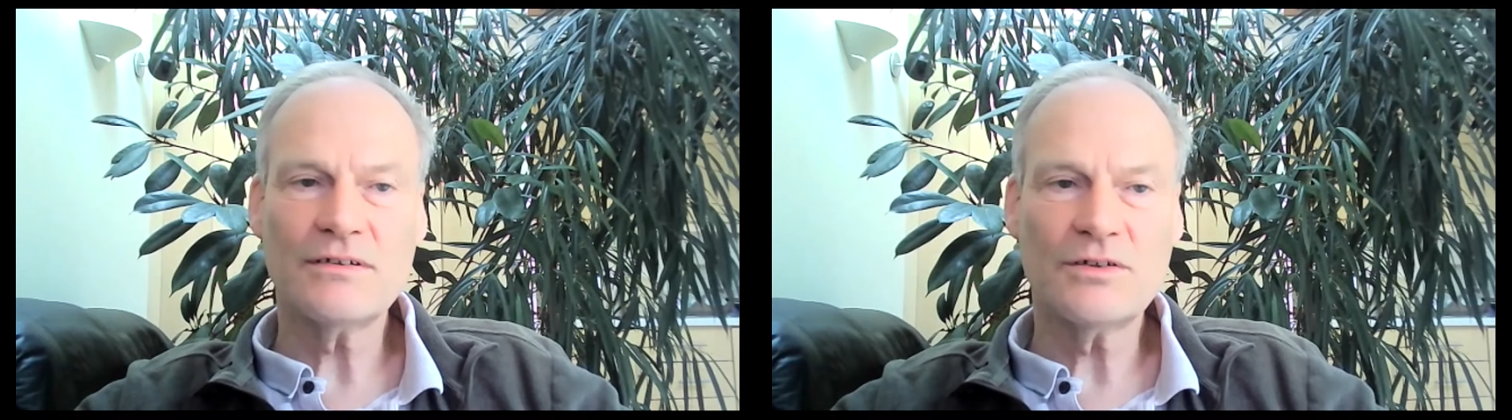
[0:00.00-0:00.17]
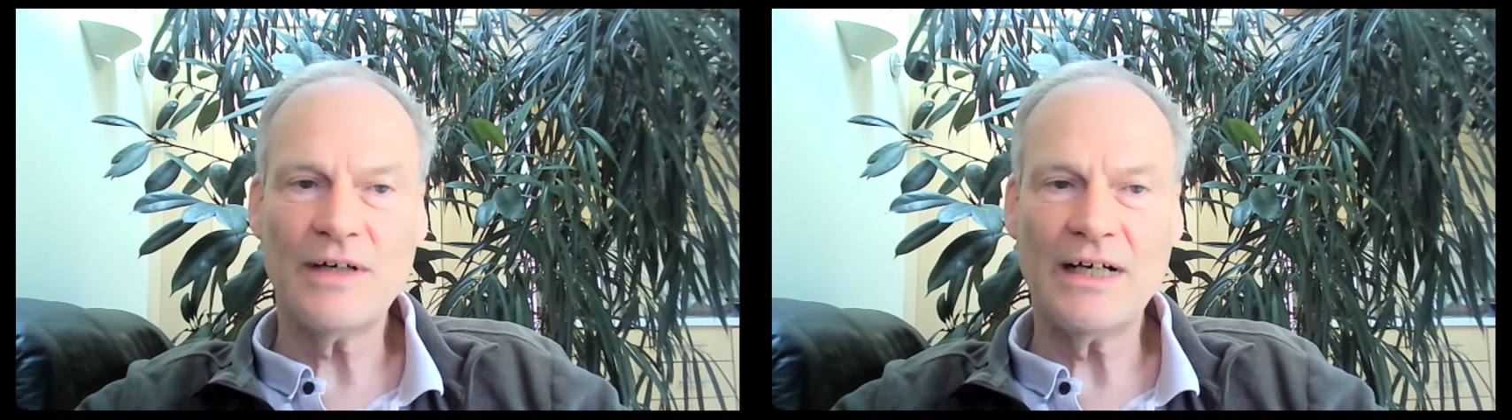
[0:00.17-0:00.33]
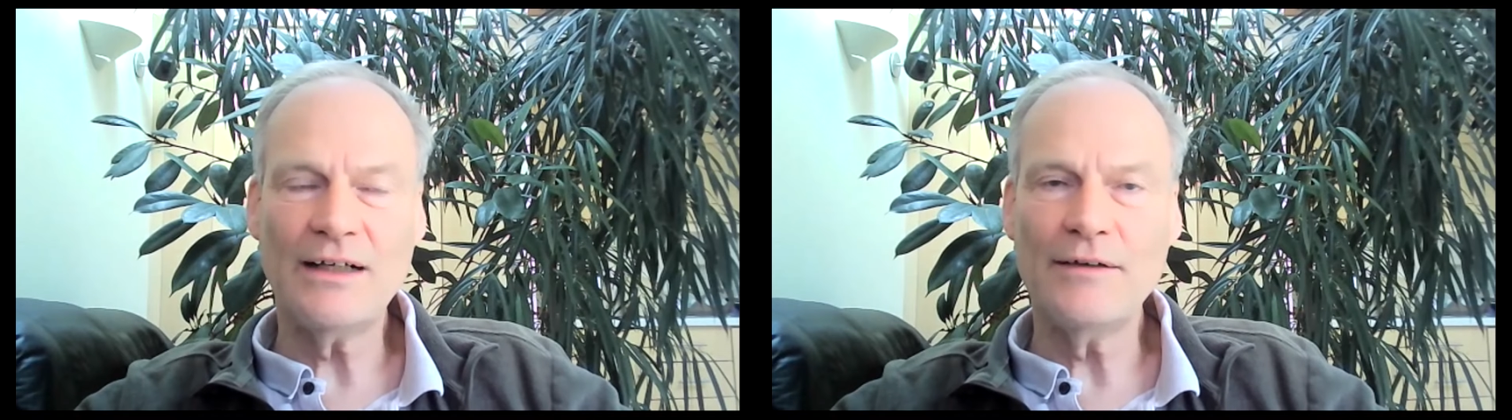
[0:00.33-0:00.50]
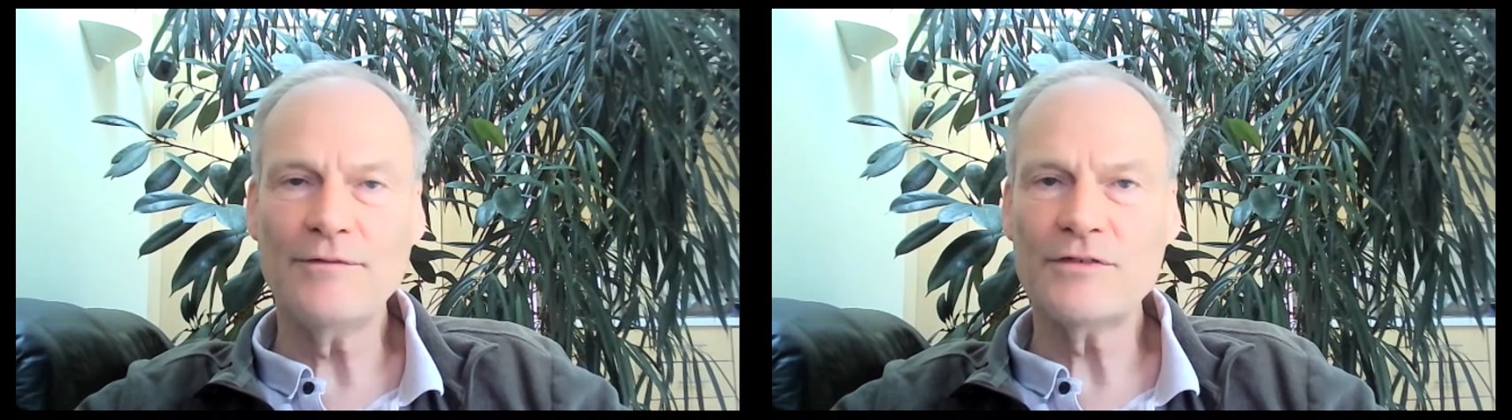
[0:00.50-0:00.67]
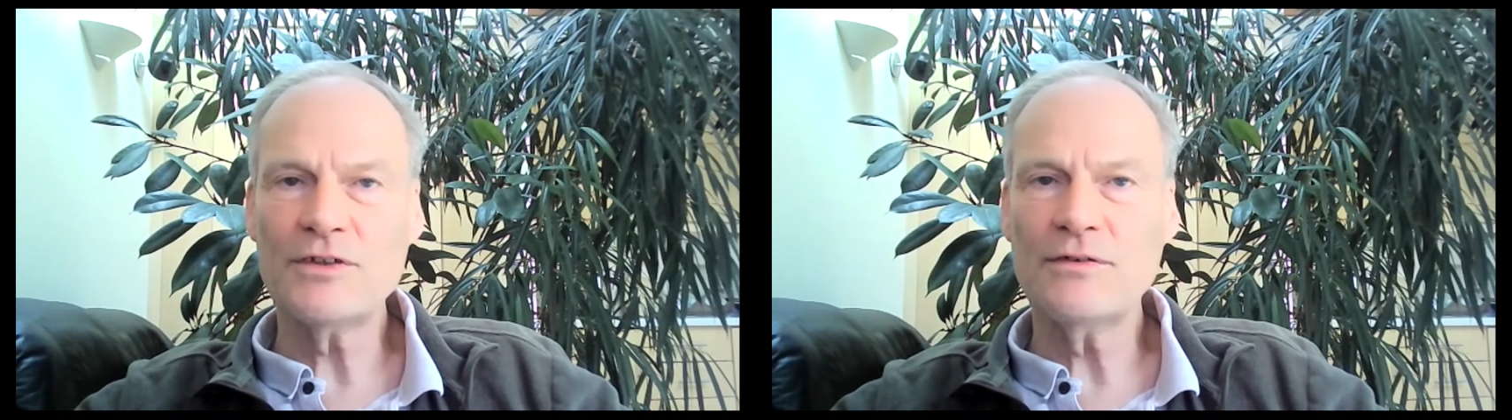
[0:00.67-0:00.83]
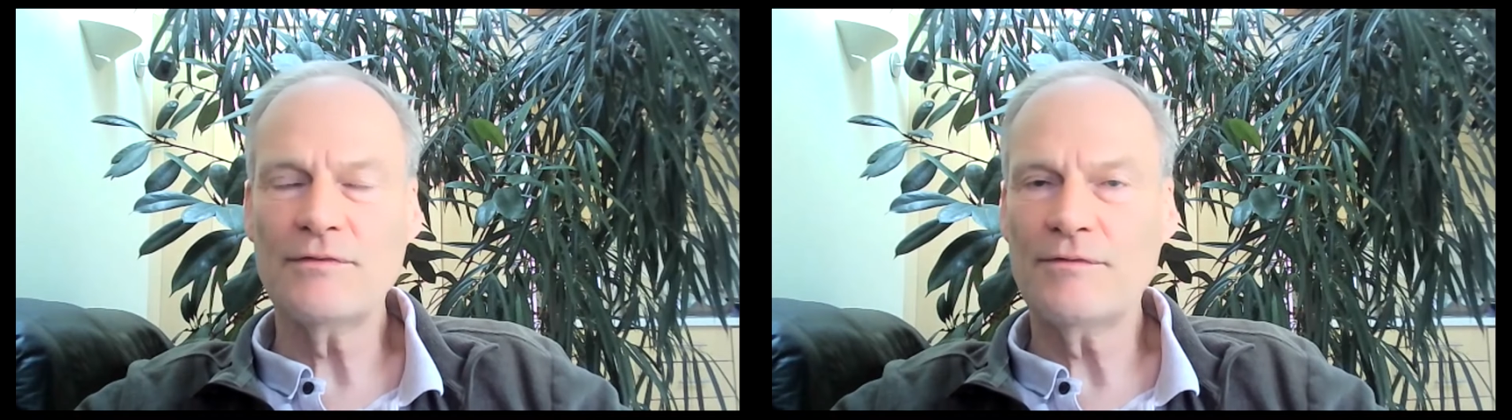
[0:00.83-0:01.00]
12
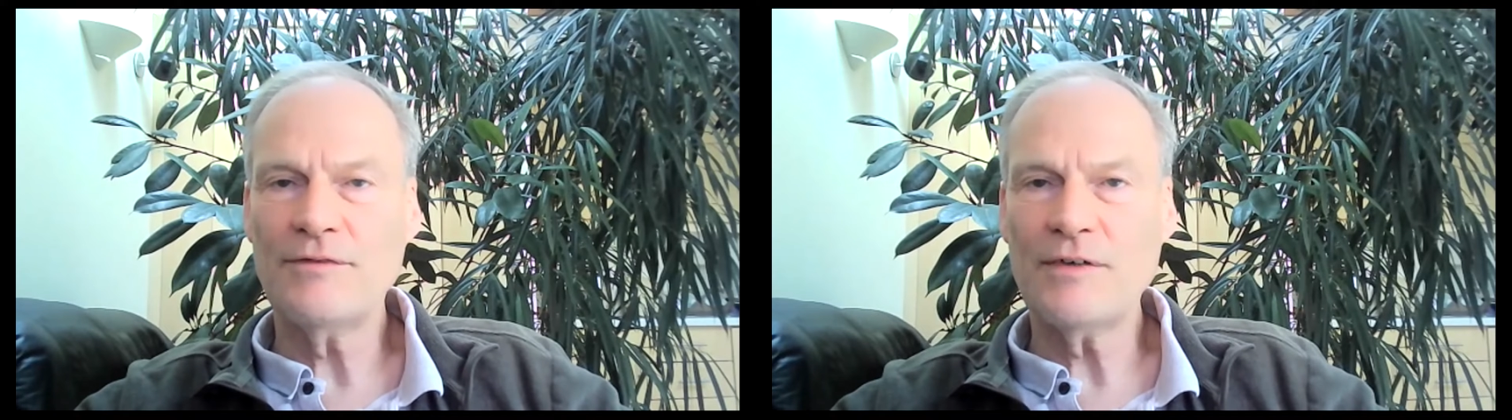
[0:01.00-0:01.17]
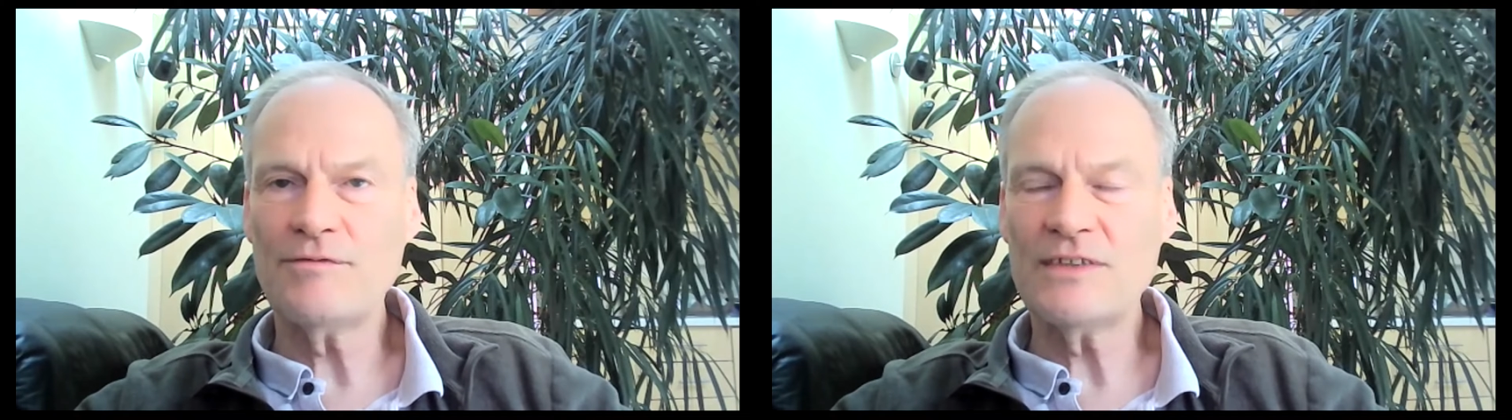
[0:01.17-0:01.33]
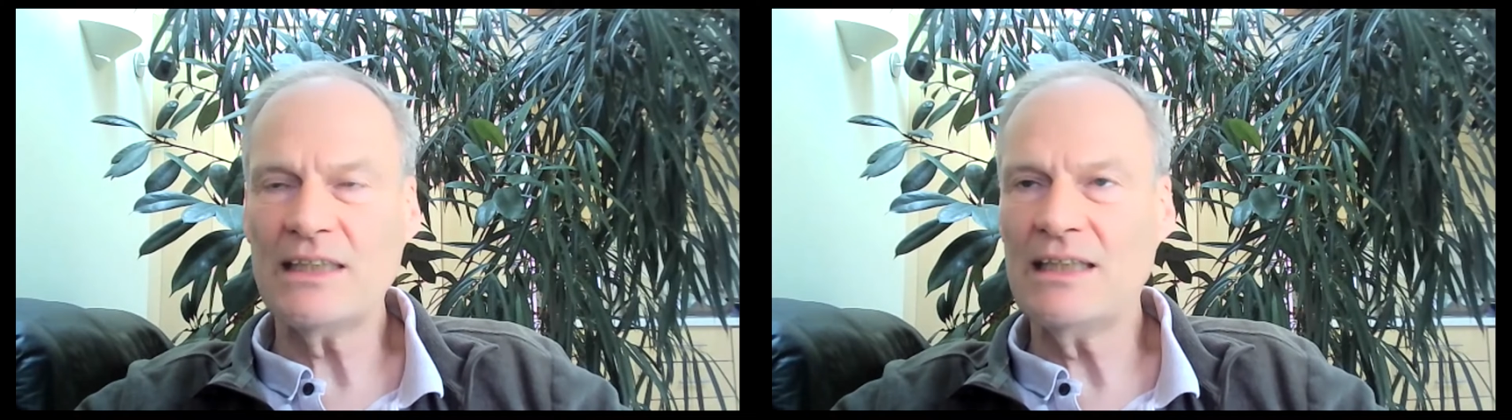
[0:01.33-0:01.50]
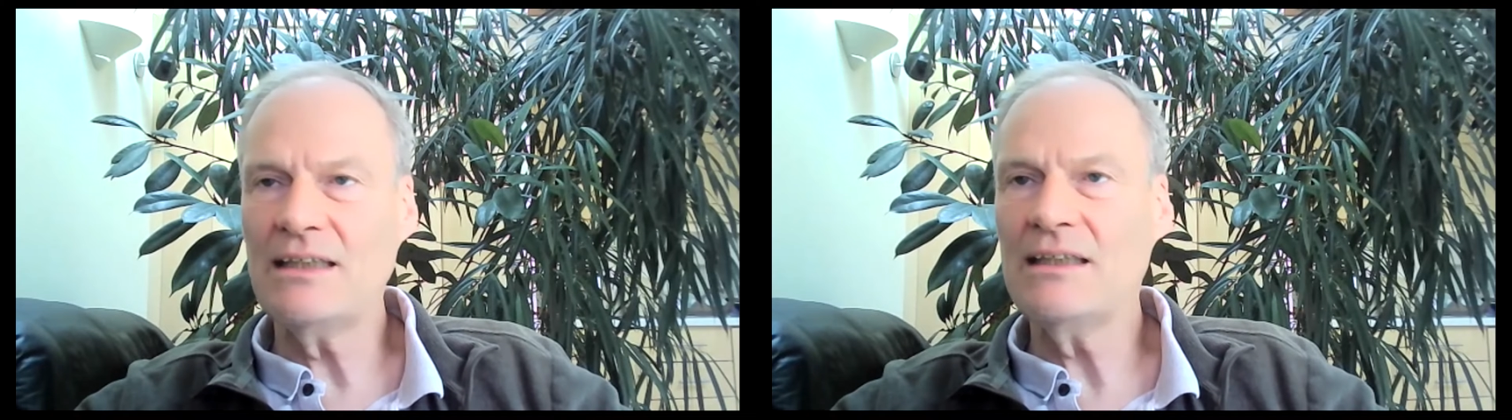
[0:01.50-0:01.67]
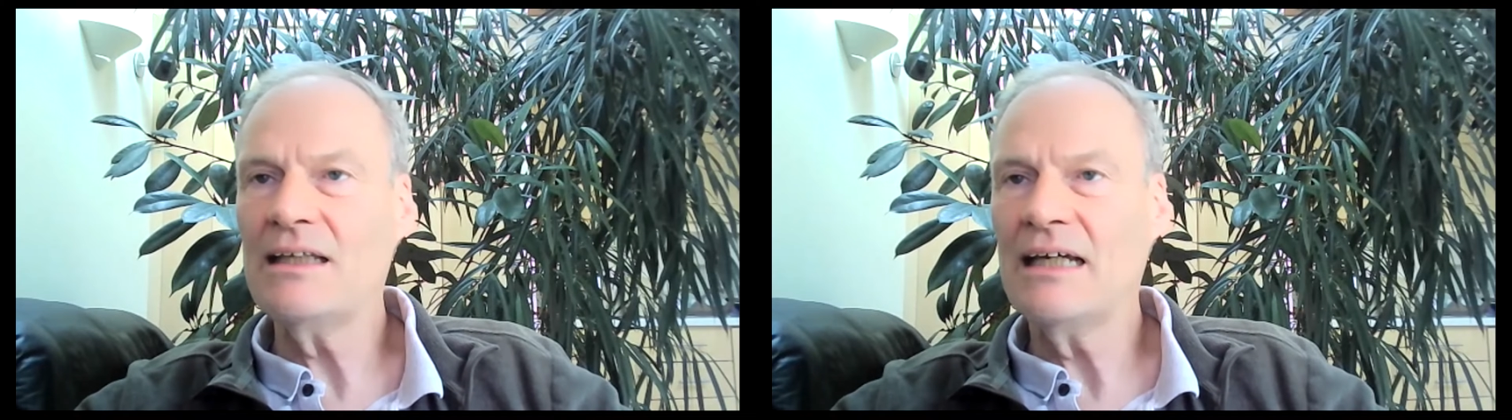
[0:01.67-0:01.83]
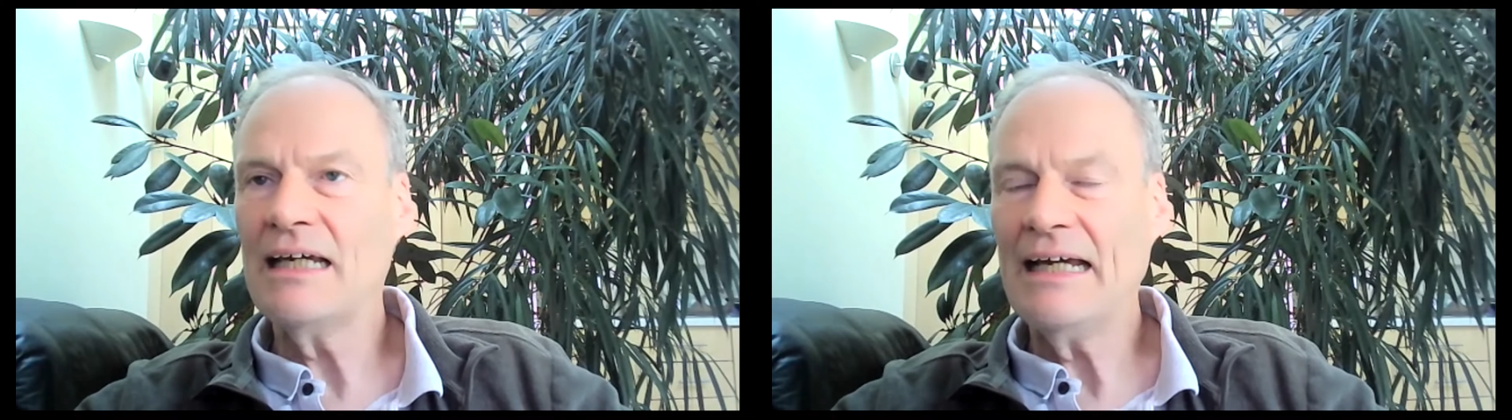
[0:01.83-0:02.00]
to 15.